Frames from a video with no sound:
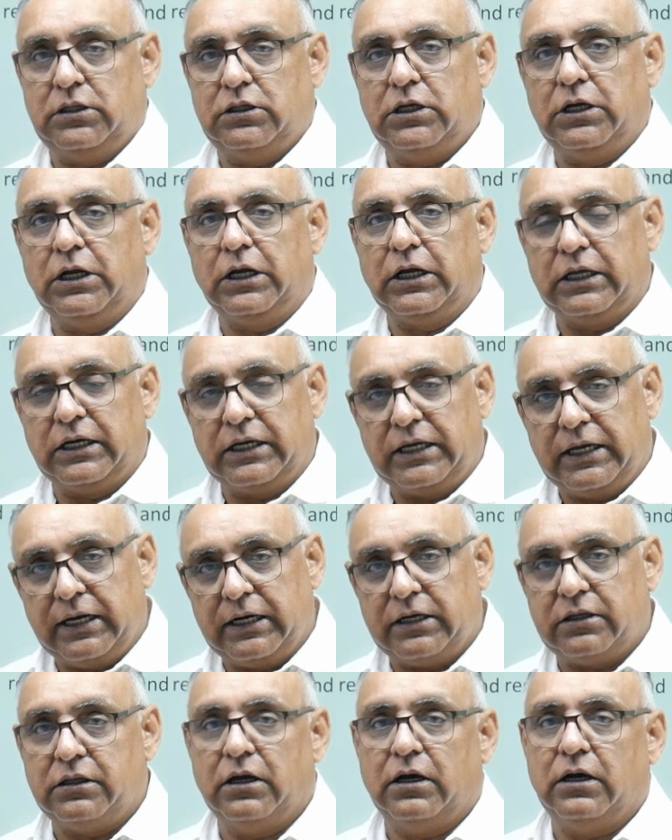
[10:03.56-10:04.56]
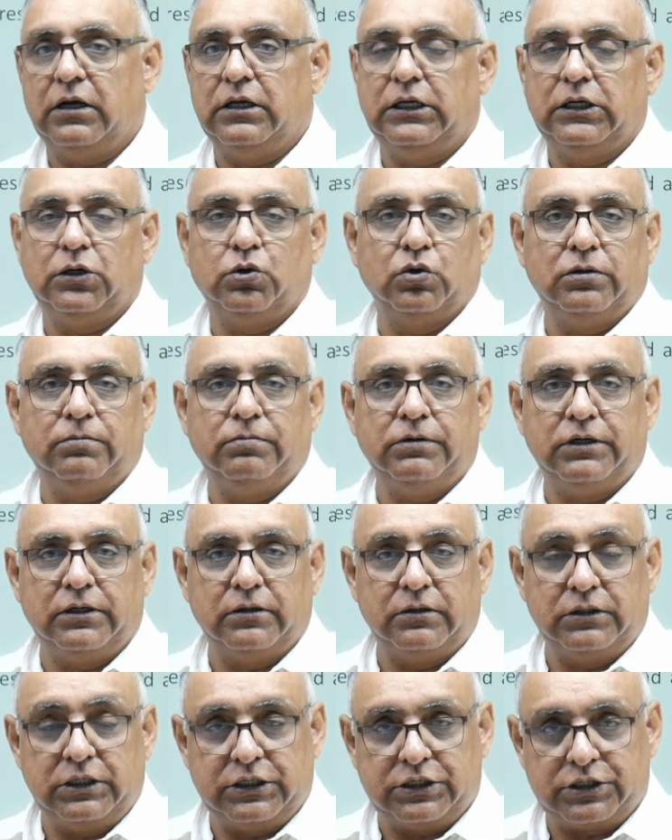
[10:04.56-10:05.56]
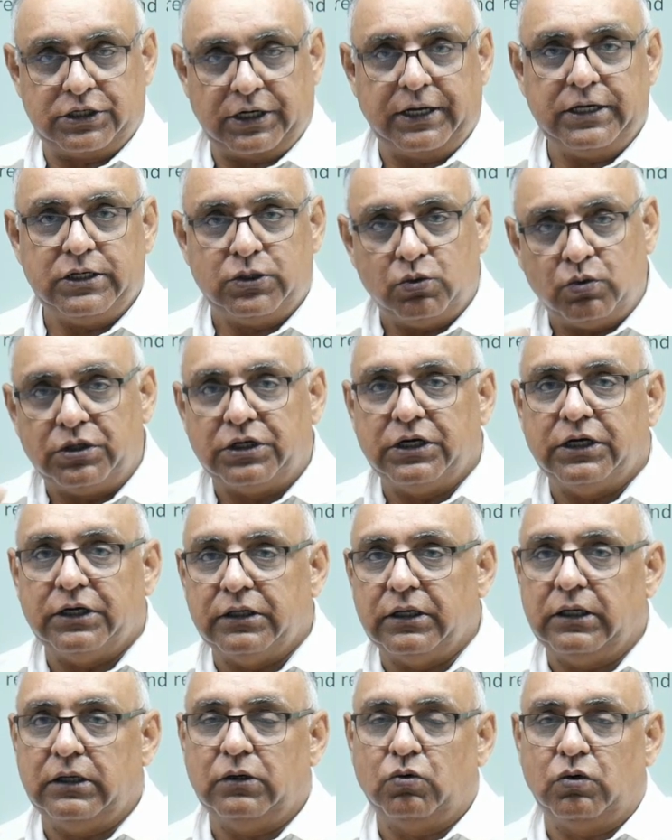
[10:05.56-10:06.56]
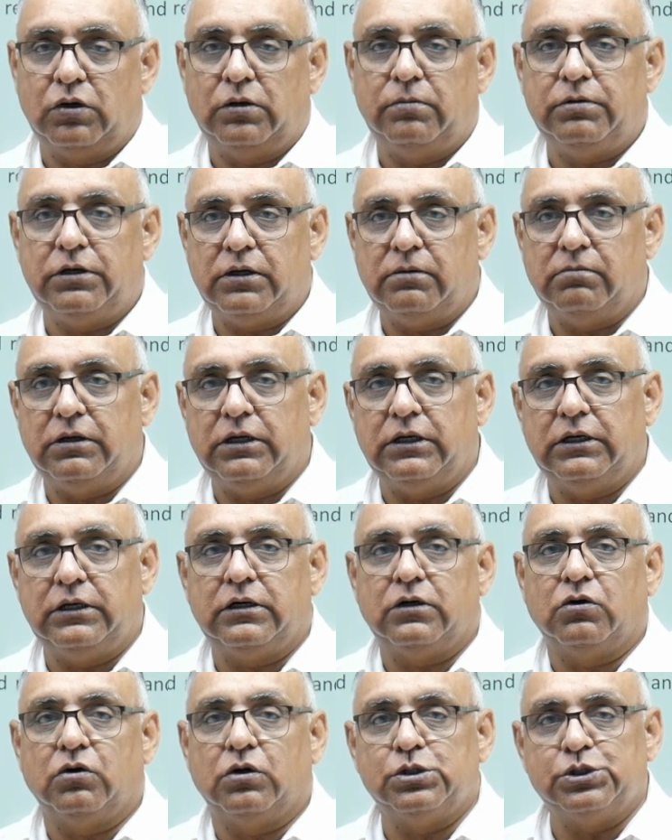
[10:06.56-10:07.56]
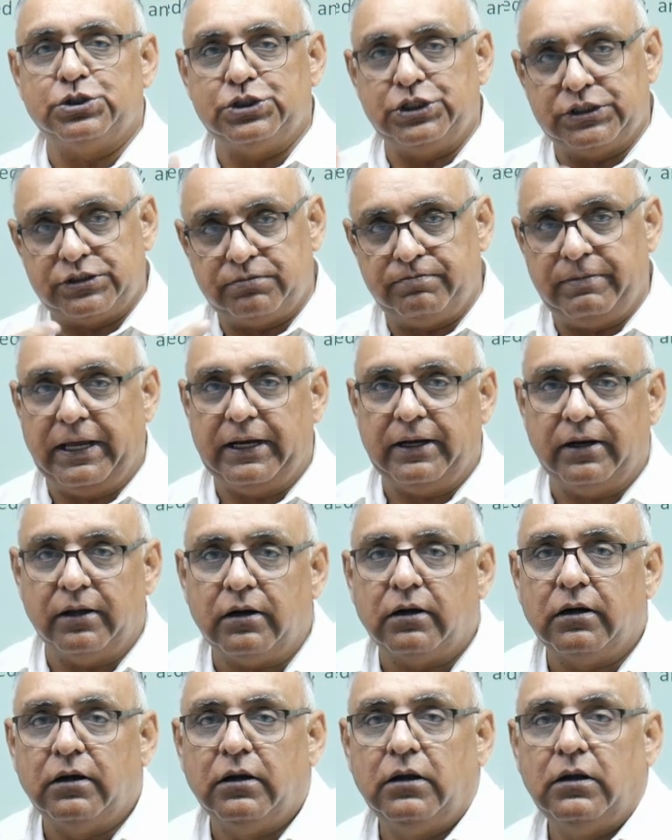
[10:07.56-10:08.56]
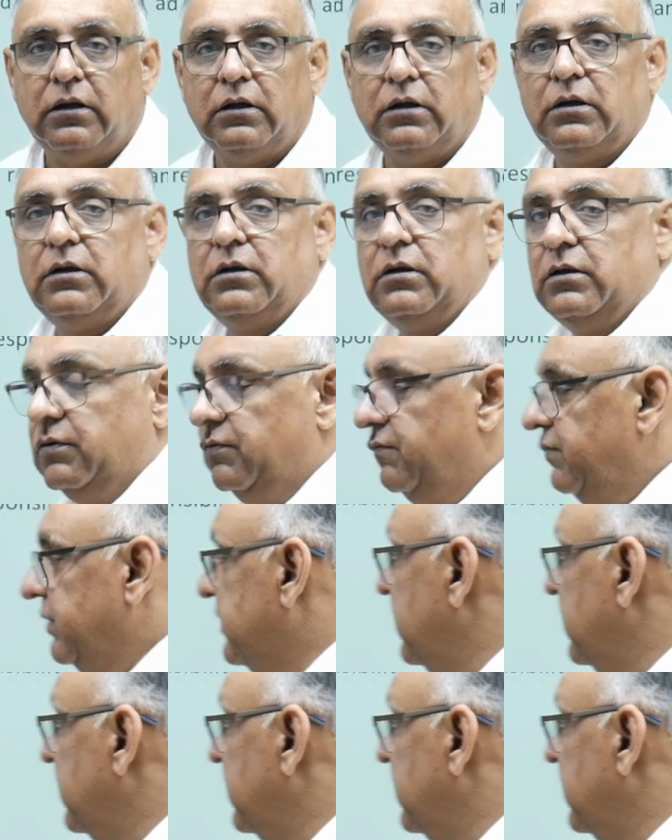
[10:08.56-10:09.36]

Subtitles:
they create the equilibrium, they try to create the equilibrium in a conscious manner with